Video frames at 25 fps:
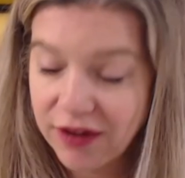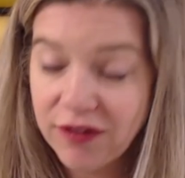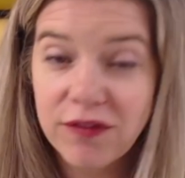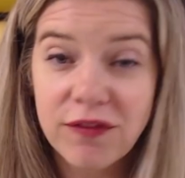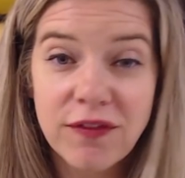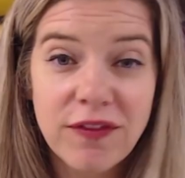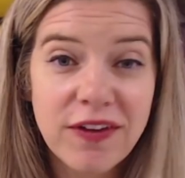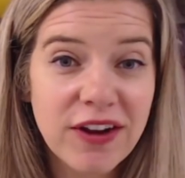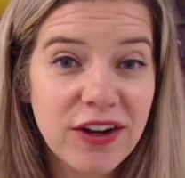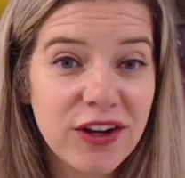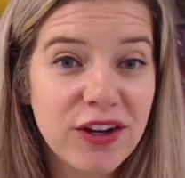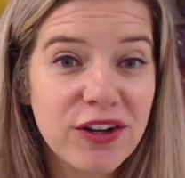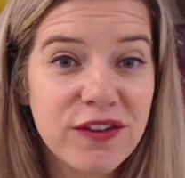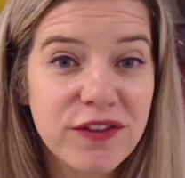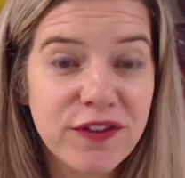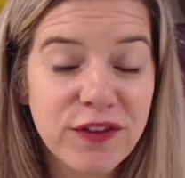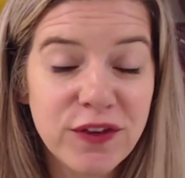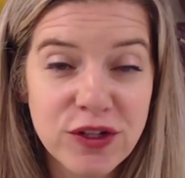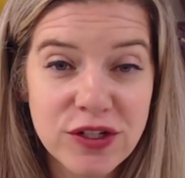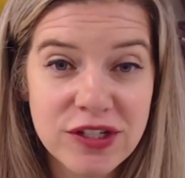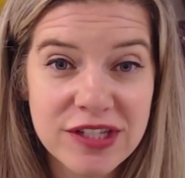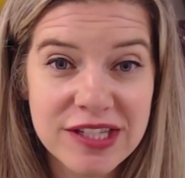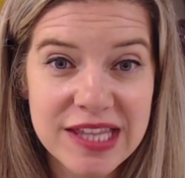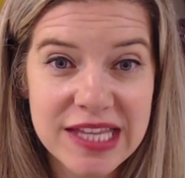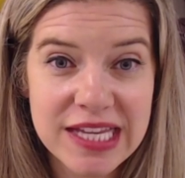Very
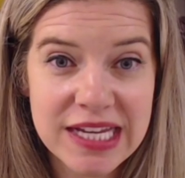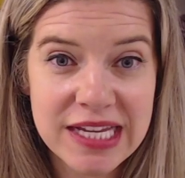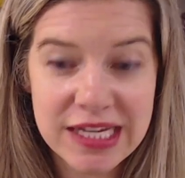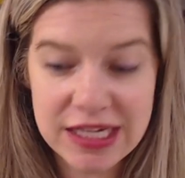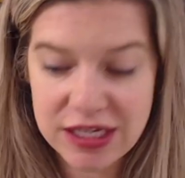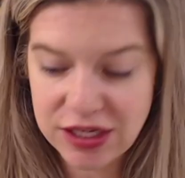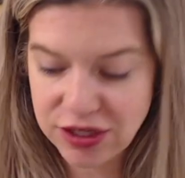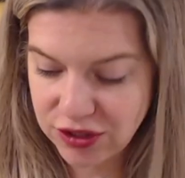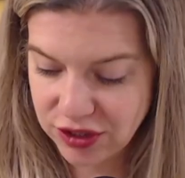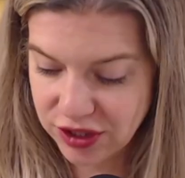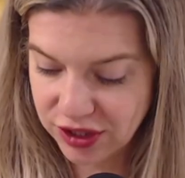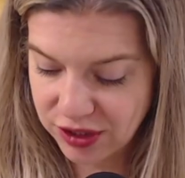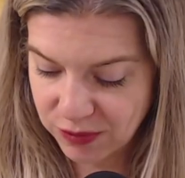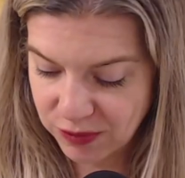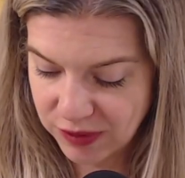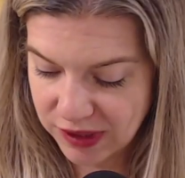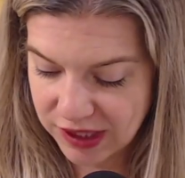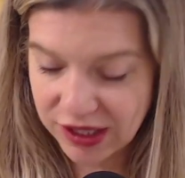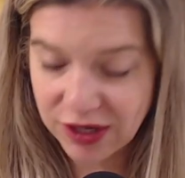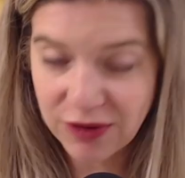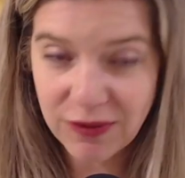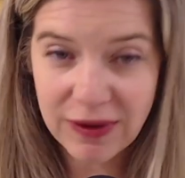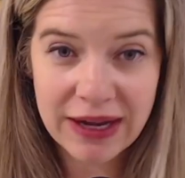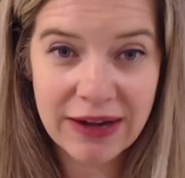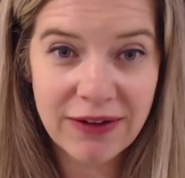first thing you're going to want to
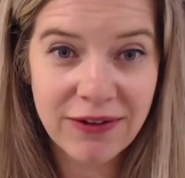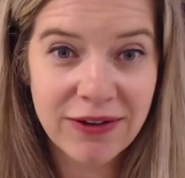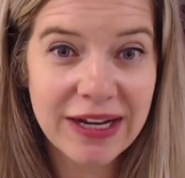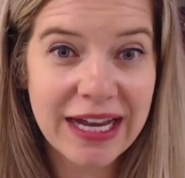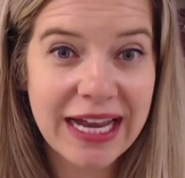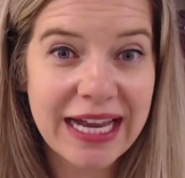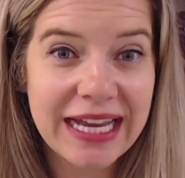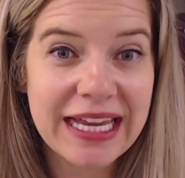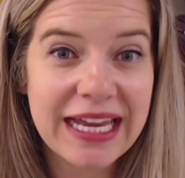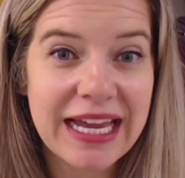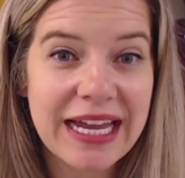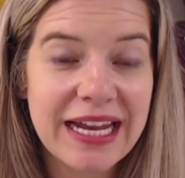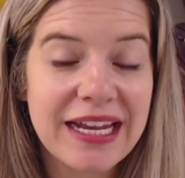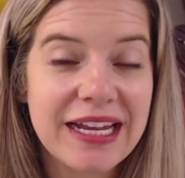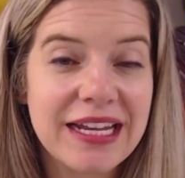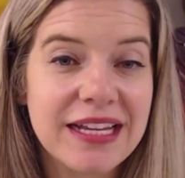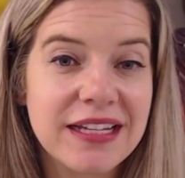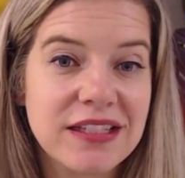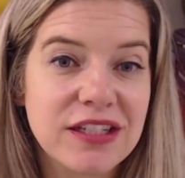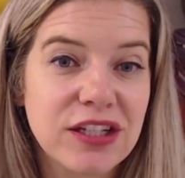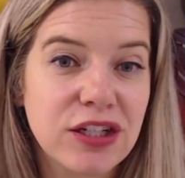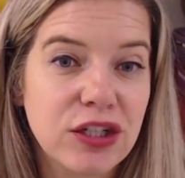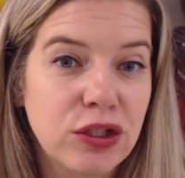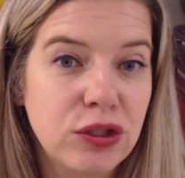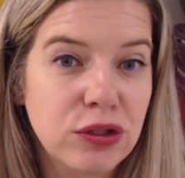go out and get
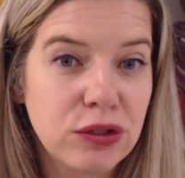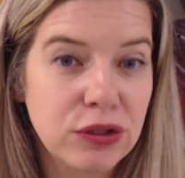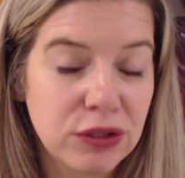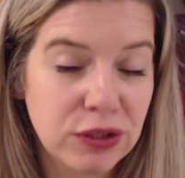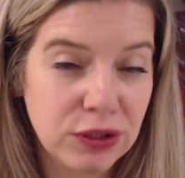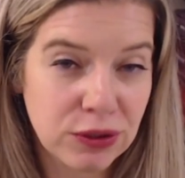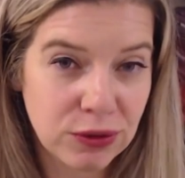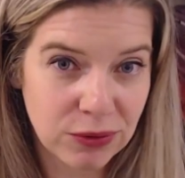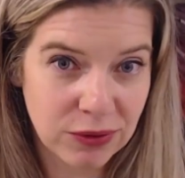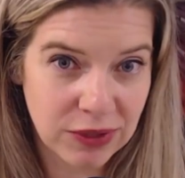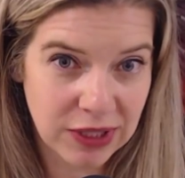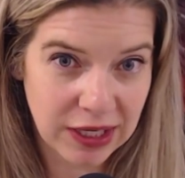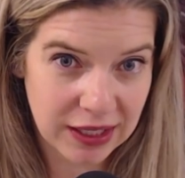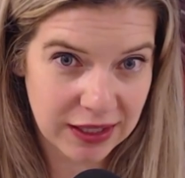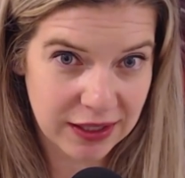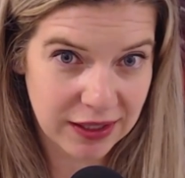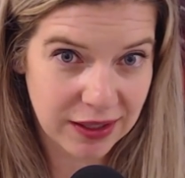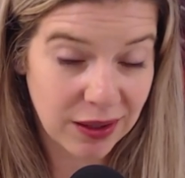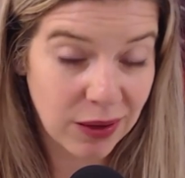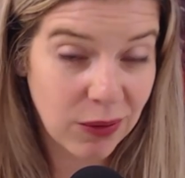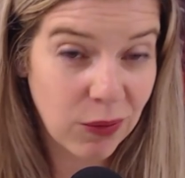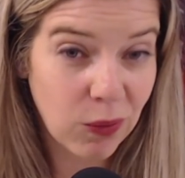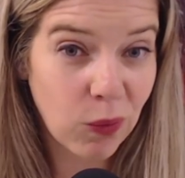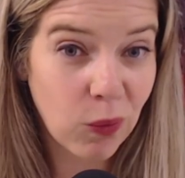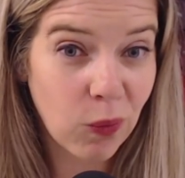is a glue
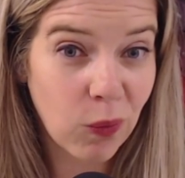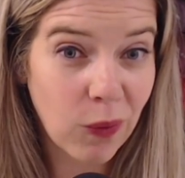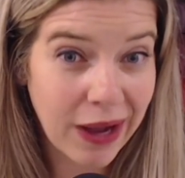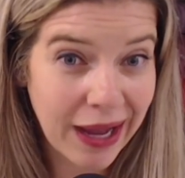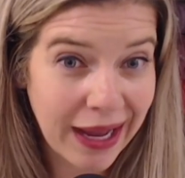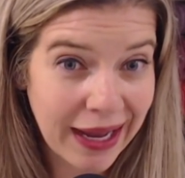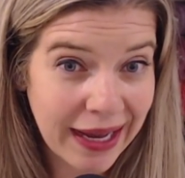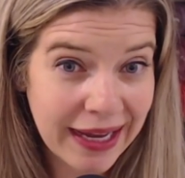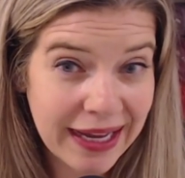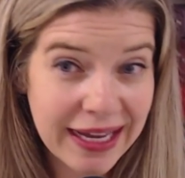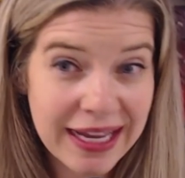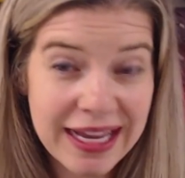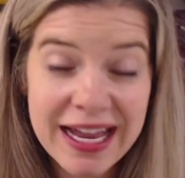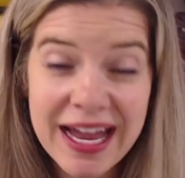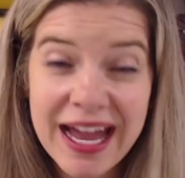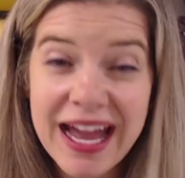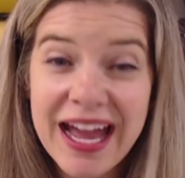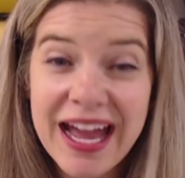gun. Why?